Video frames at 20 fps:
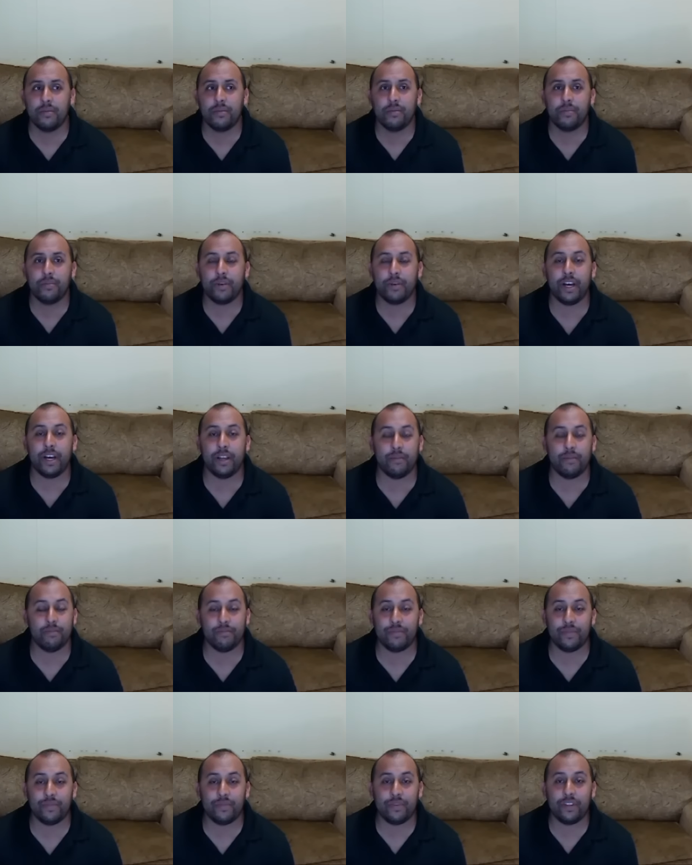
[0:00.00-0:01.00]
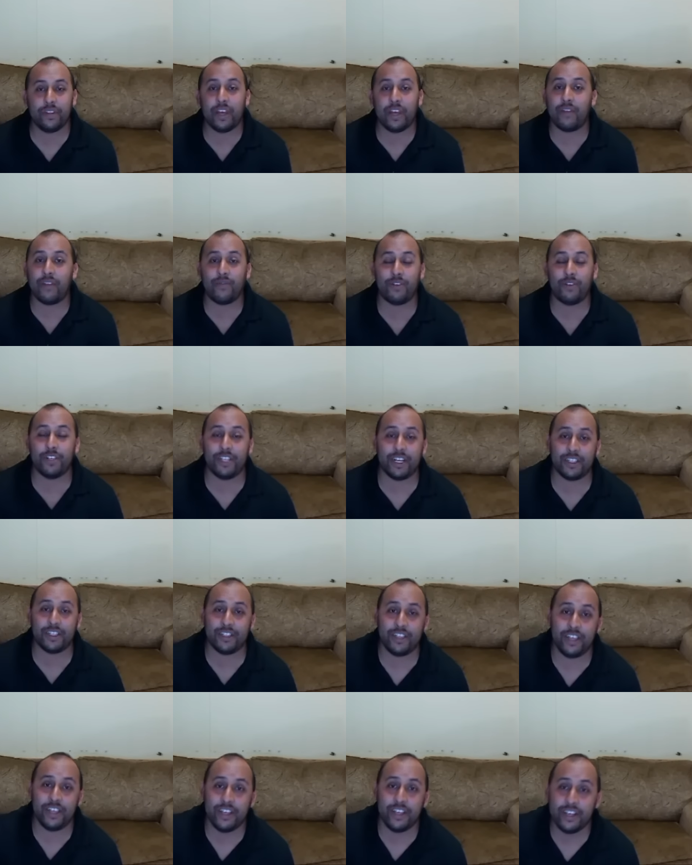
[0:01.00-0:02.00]
But not for
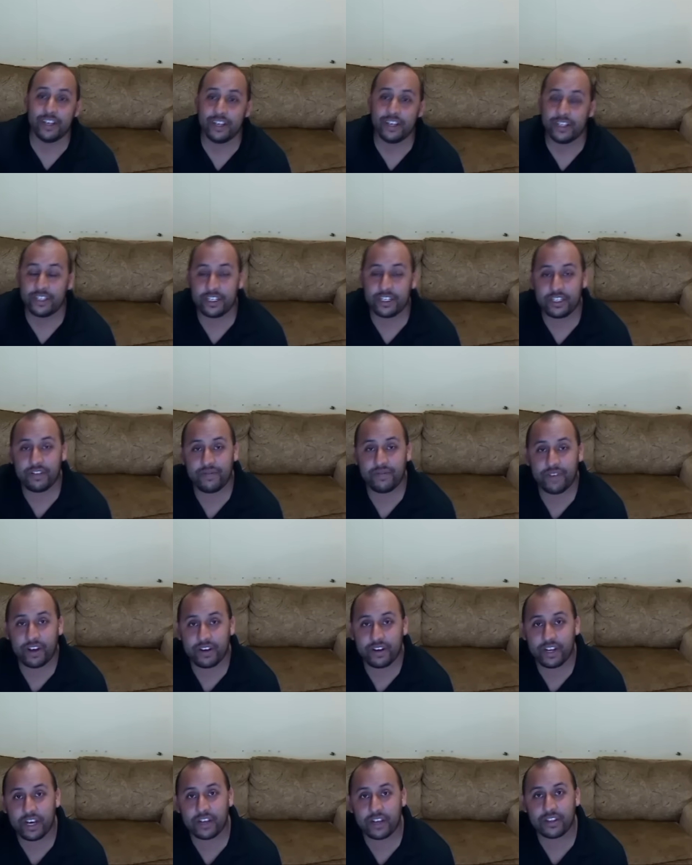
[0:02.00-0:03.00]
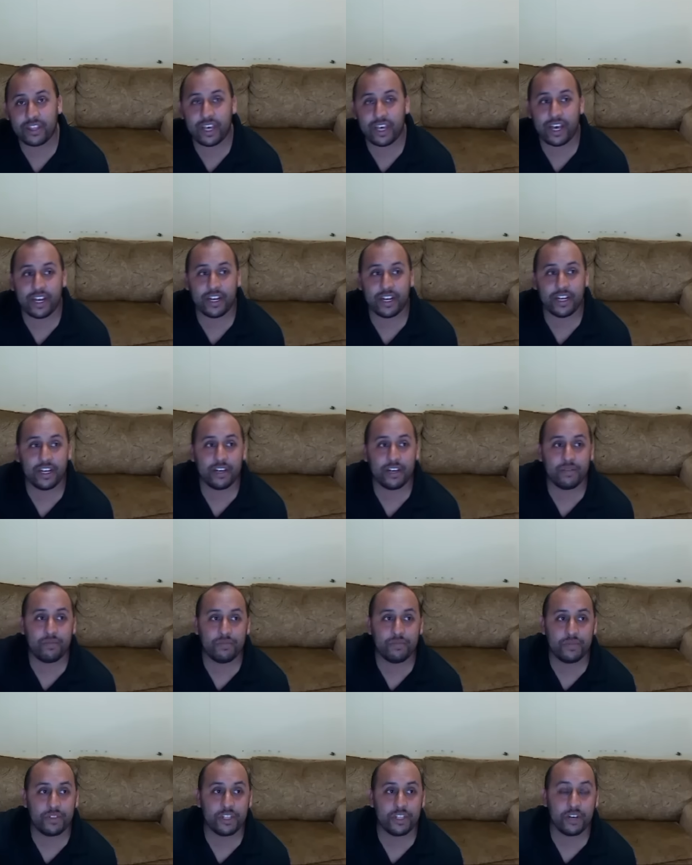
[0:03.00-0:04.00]
Jesse. Jesse found out that uh,
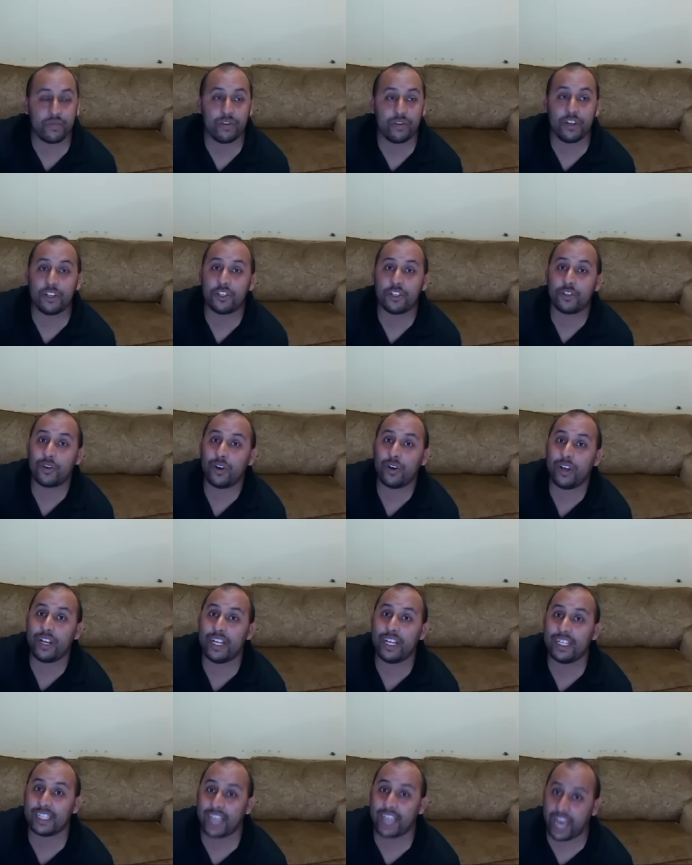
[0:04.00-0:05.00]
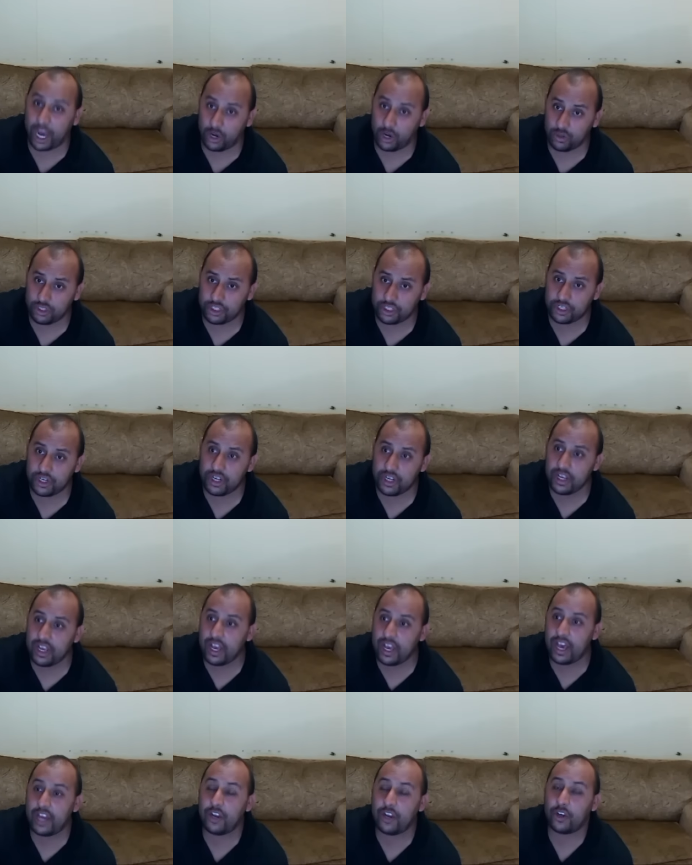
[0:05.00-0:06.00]
Jeffrey destroyed his couch
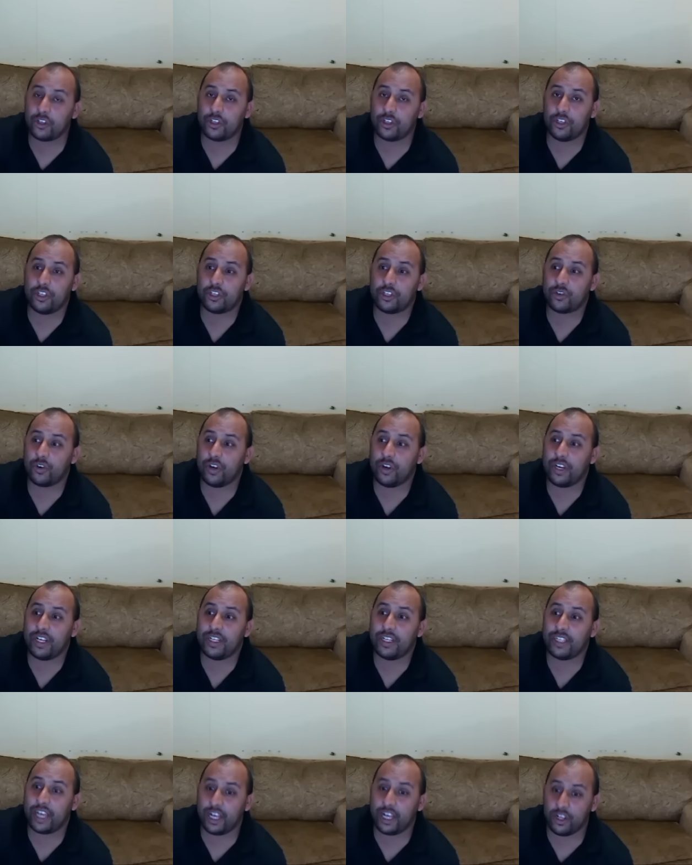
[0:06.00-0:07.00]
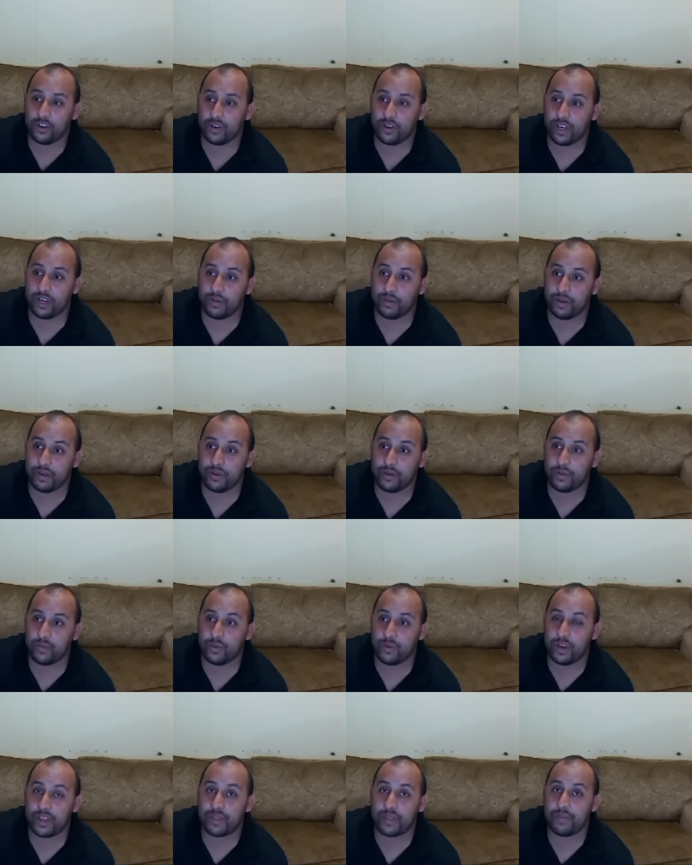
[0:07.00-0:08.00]
and also destroyed his Halo helmet
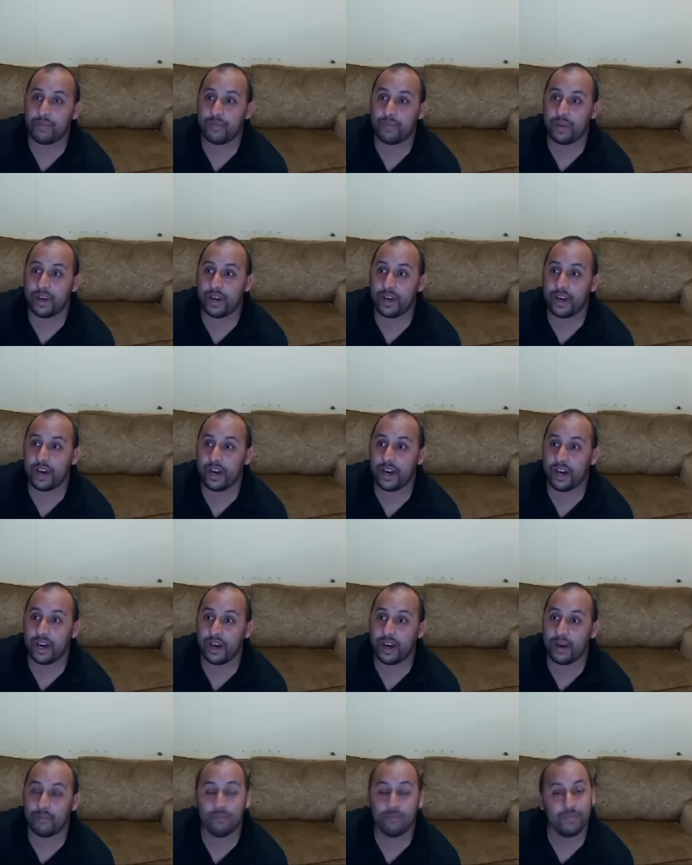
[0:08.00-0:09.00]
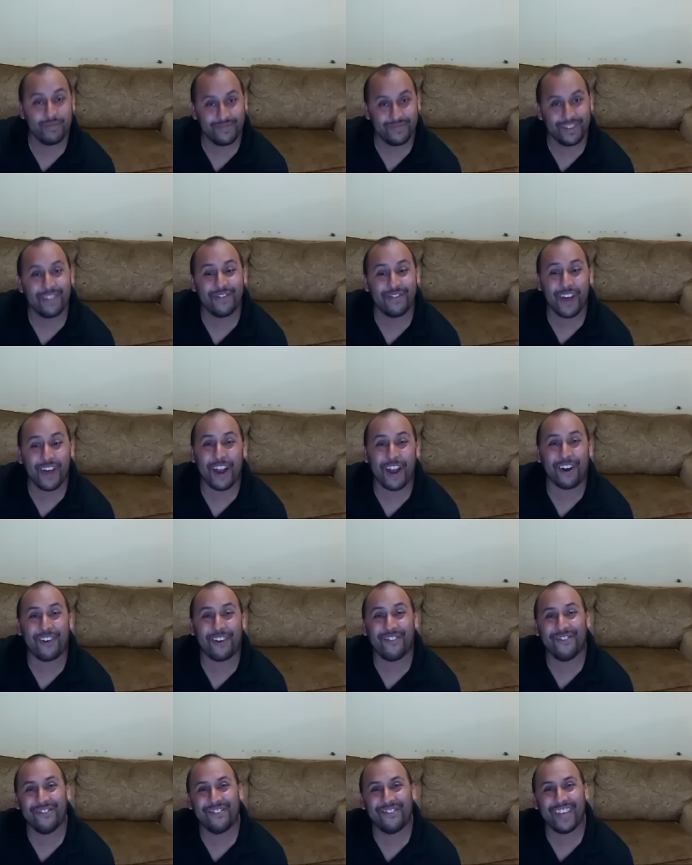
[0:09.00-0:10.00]
with uh, fire
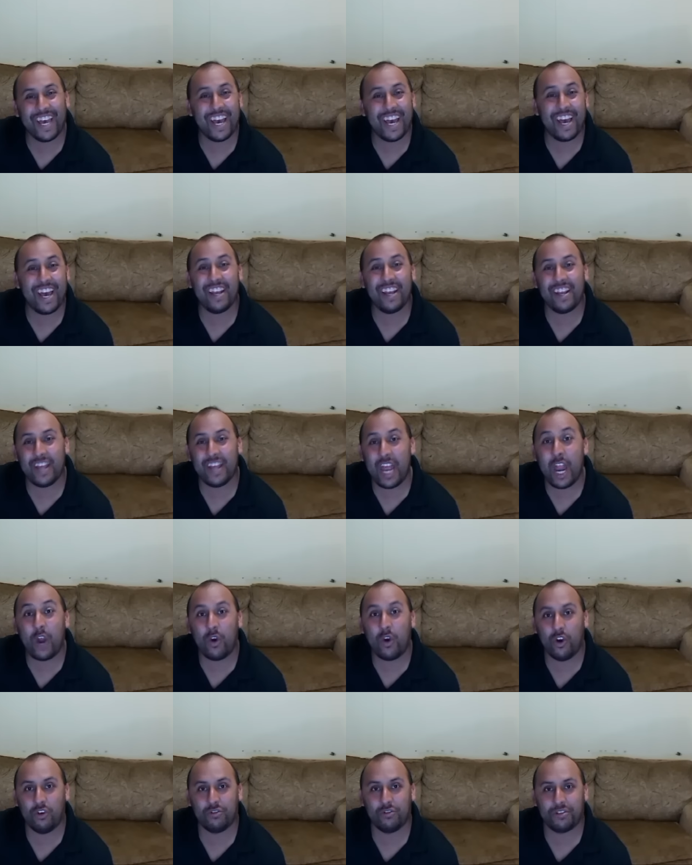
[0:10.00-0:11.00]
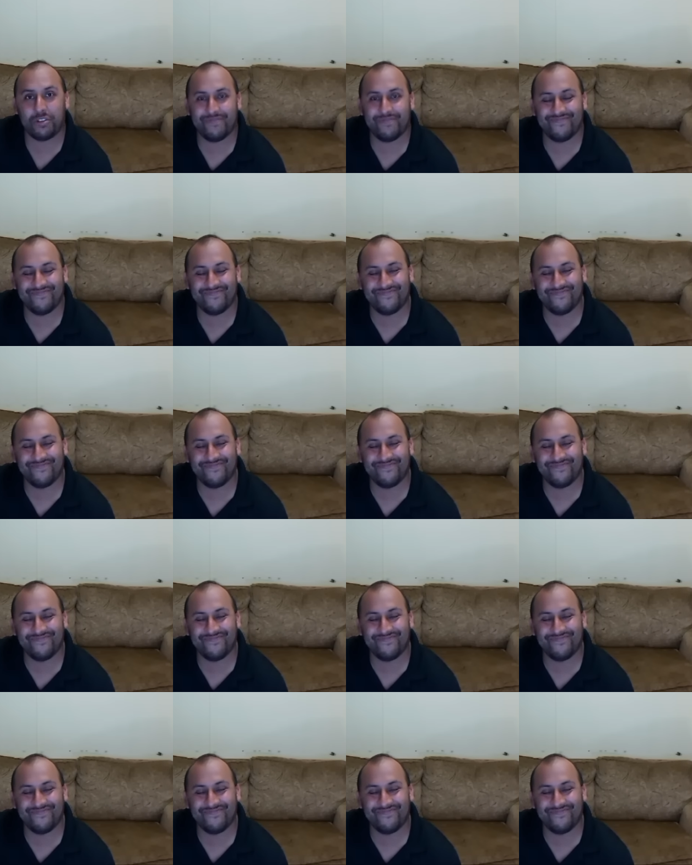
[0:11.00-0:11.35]
and arrows.